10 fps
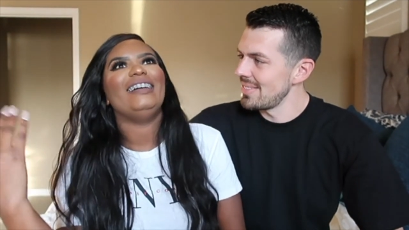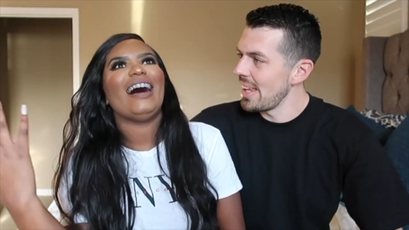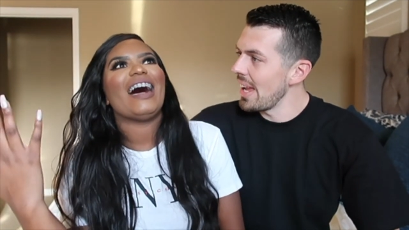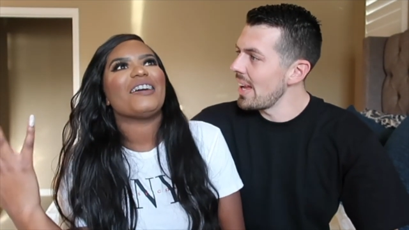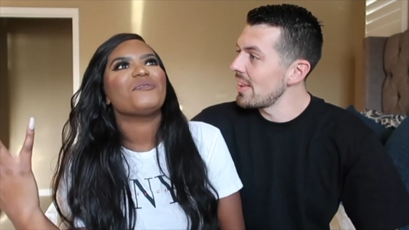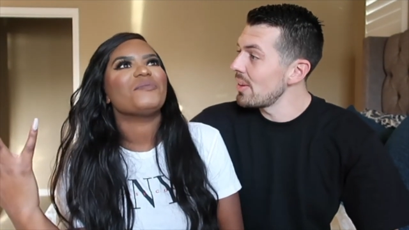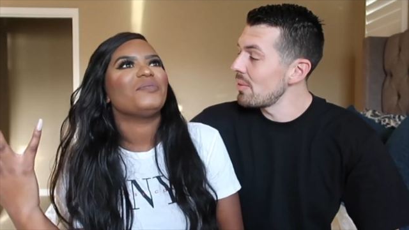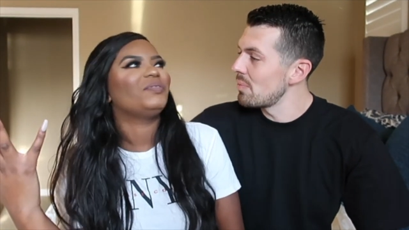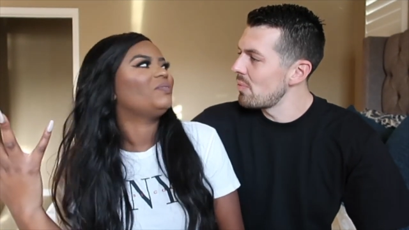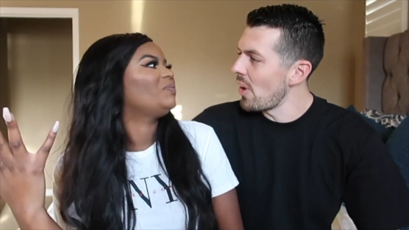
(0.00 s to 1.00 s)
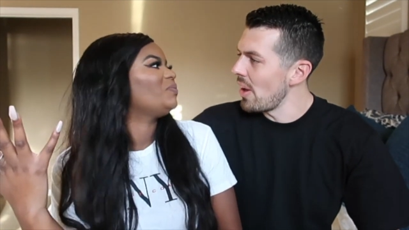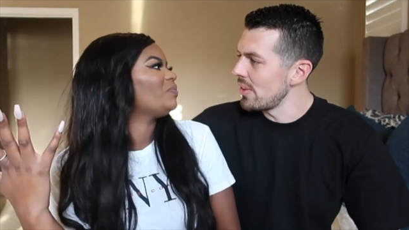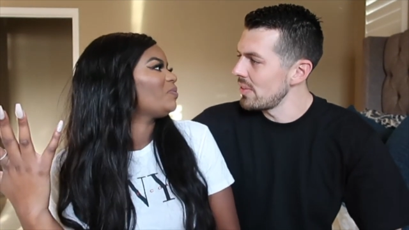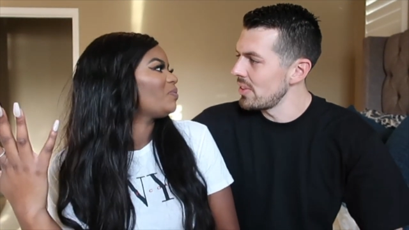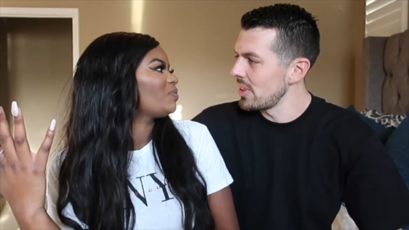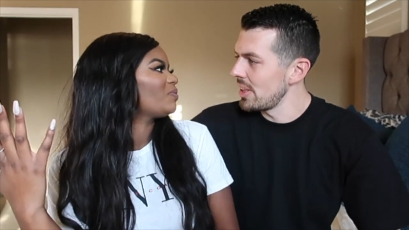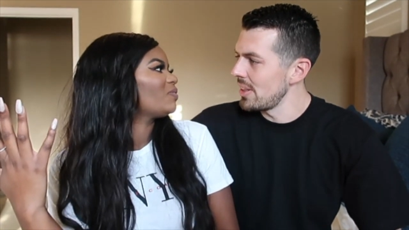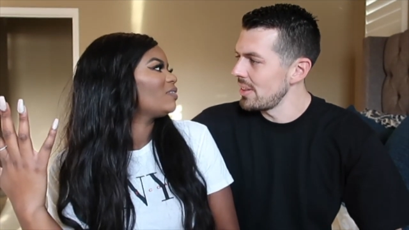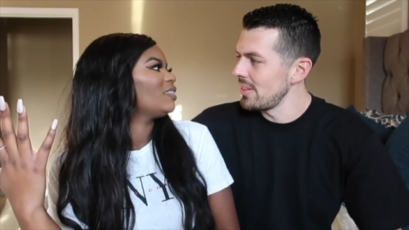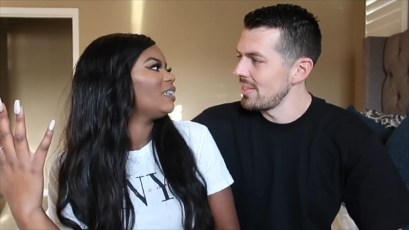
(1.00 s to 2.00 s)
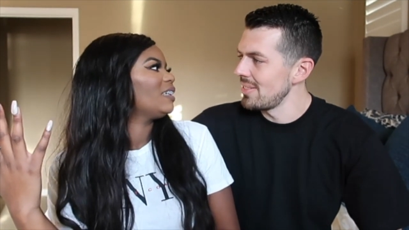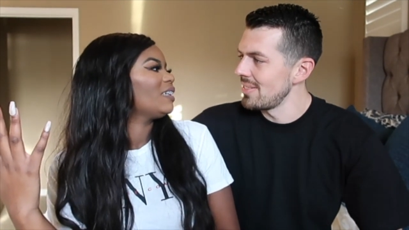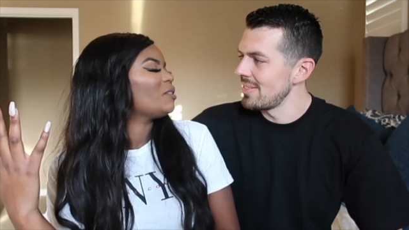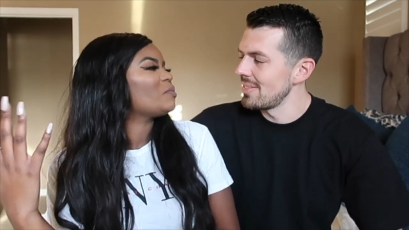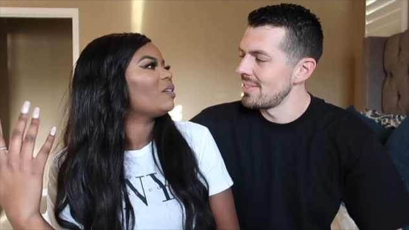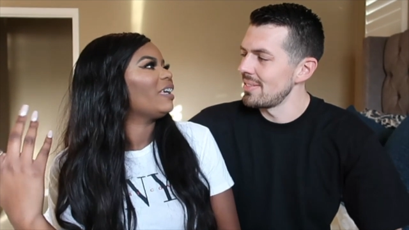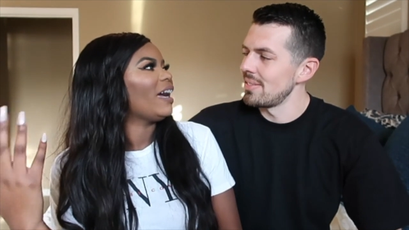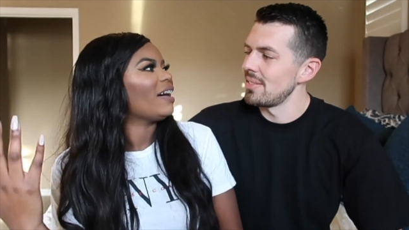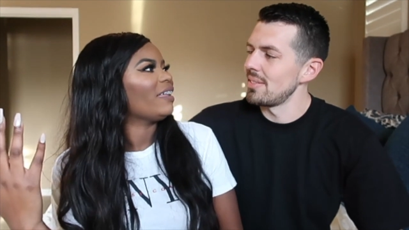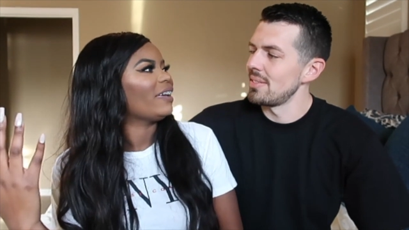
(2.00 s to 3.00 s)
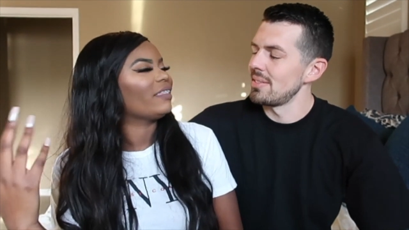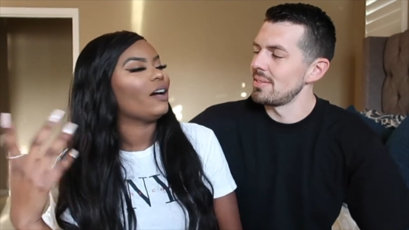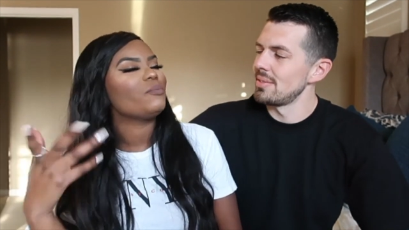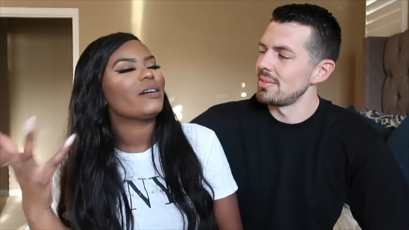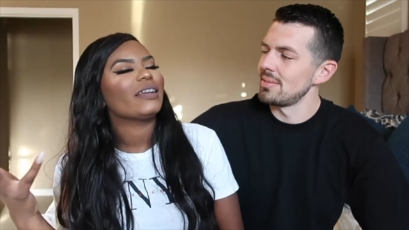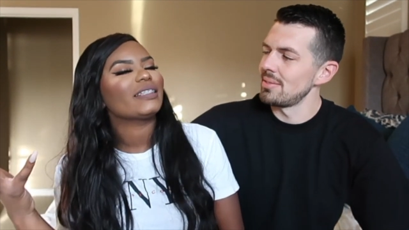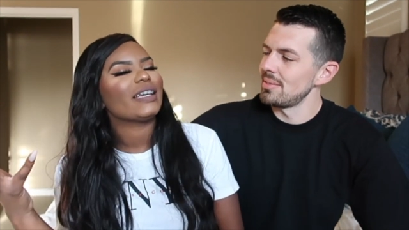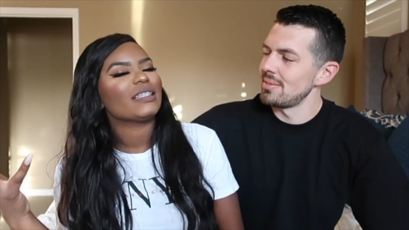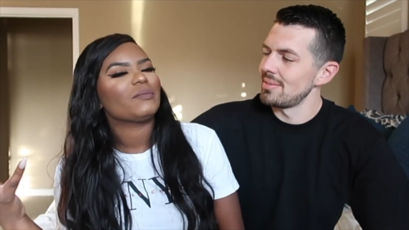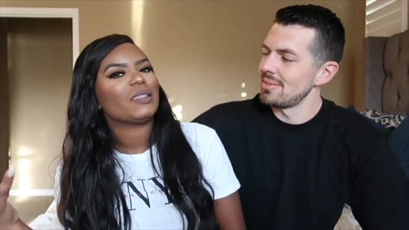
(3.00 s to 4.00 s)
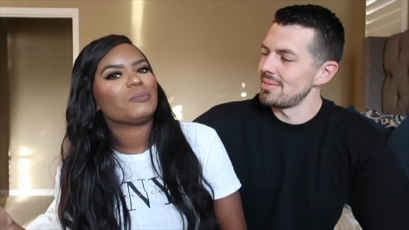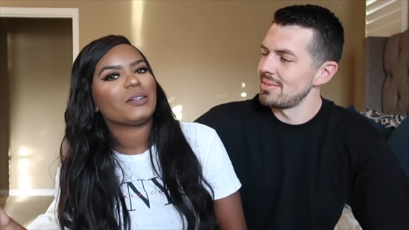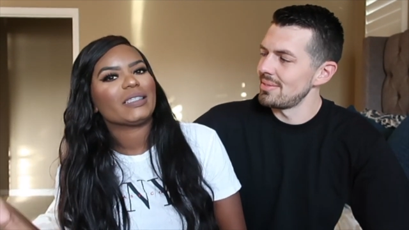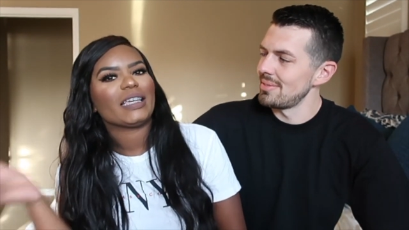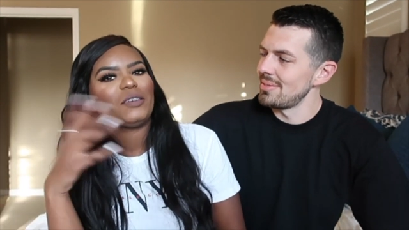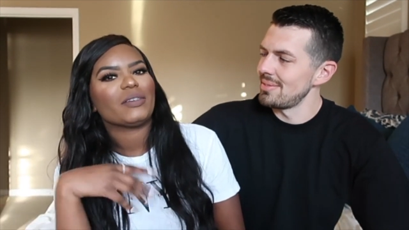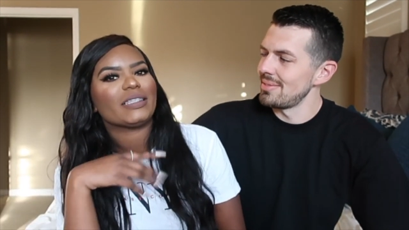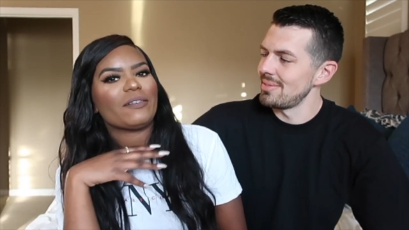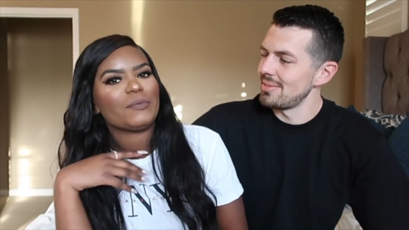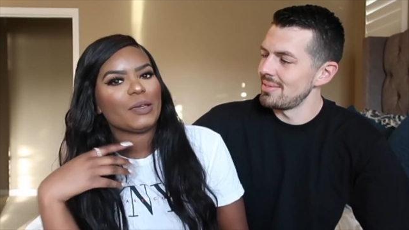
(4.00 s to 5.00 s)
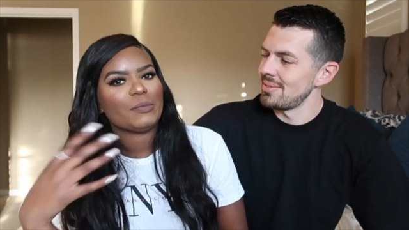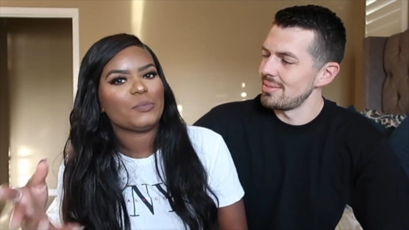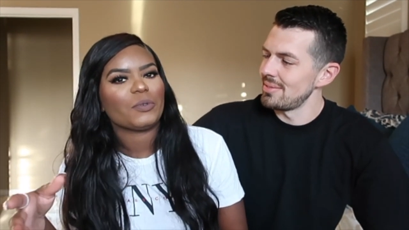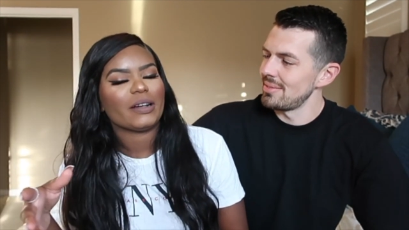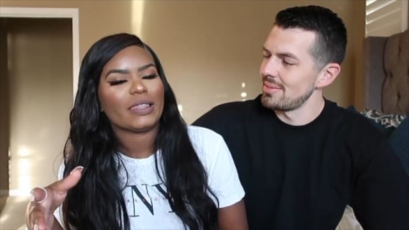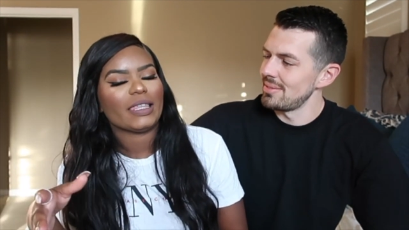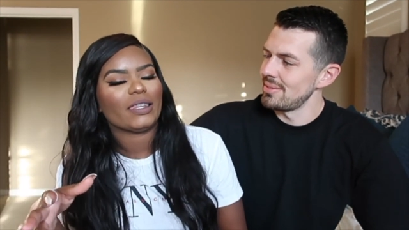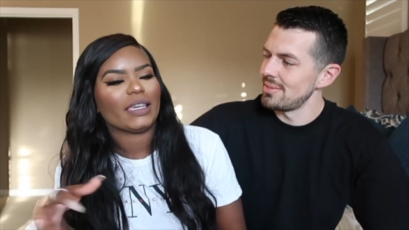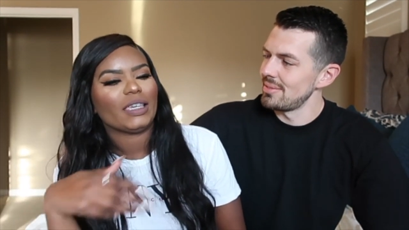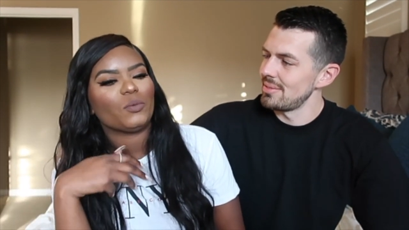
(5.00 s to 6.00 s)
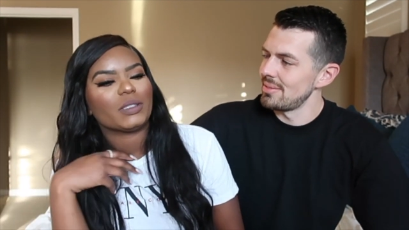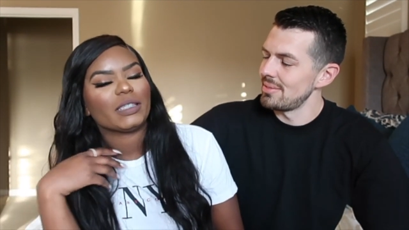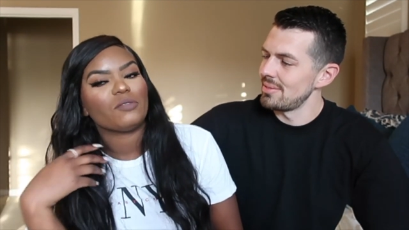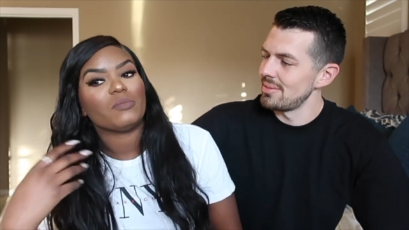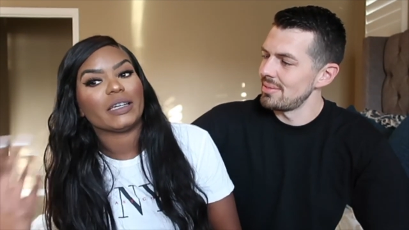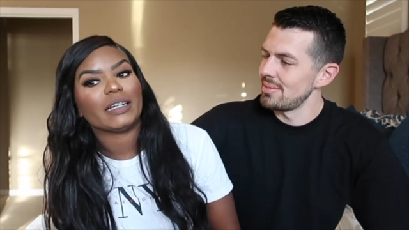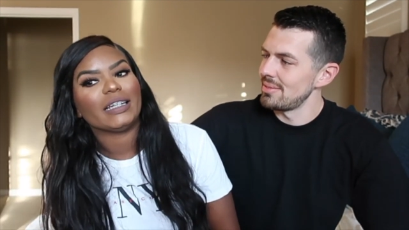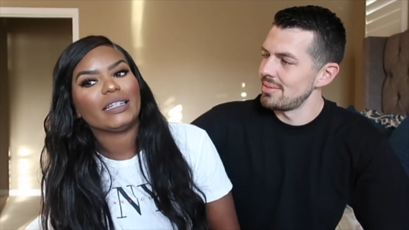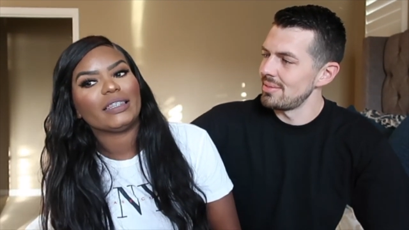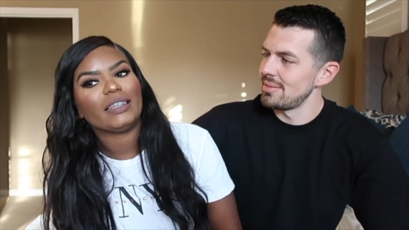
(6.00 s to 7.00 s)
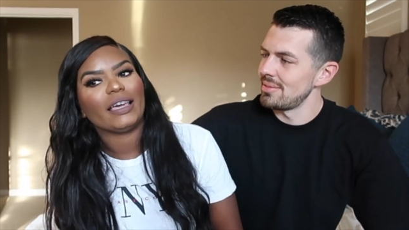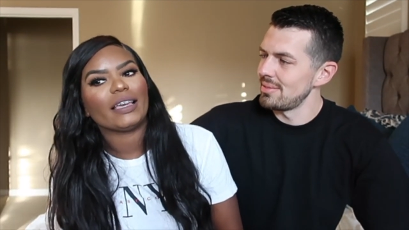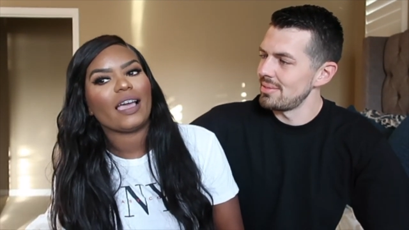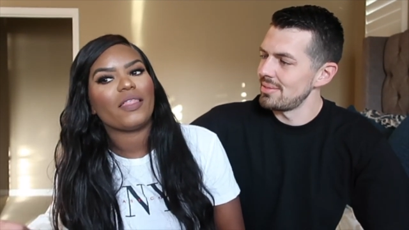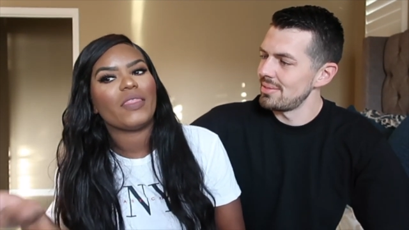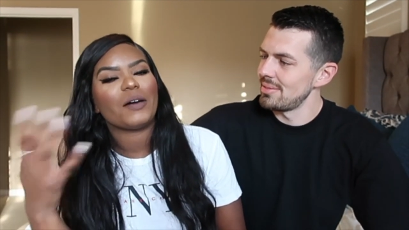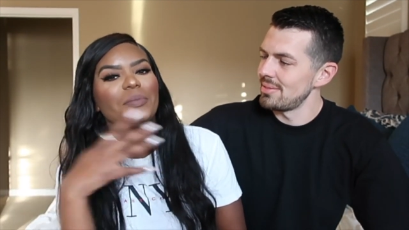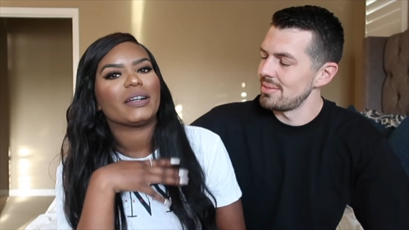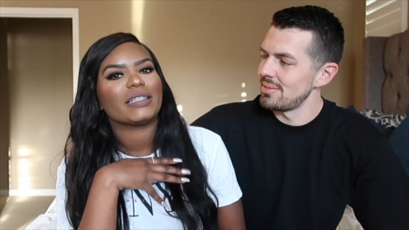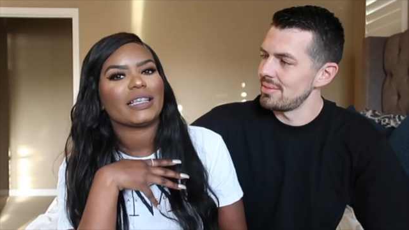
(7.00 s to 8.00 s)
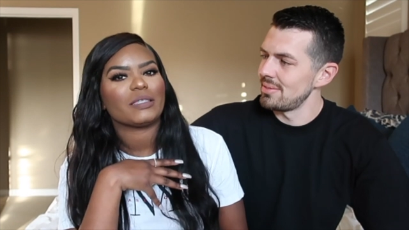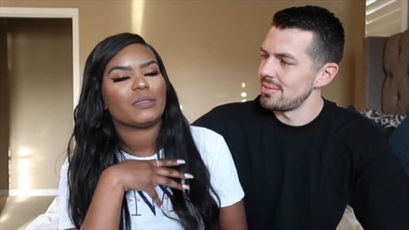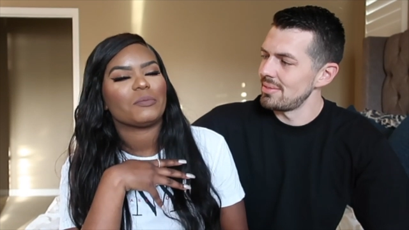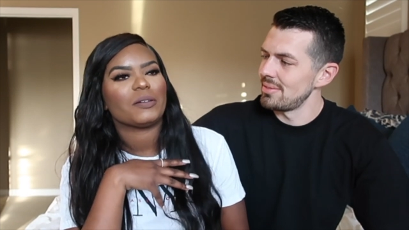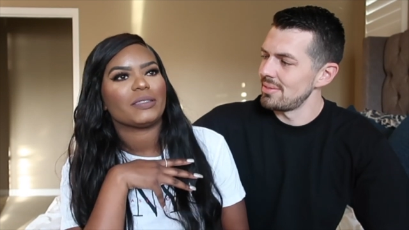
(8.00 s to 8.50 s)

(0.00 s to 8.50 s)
Speaker 1: I'm I, the father of your kid?
Speaker 2: Well, yeah, like that part excites me the most that he wants to have a baby more than like he wants to get married. Like that part excites me the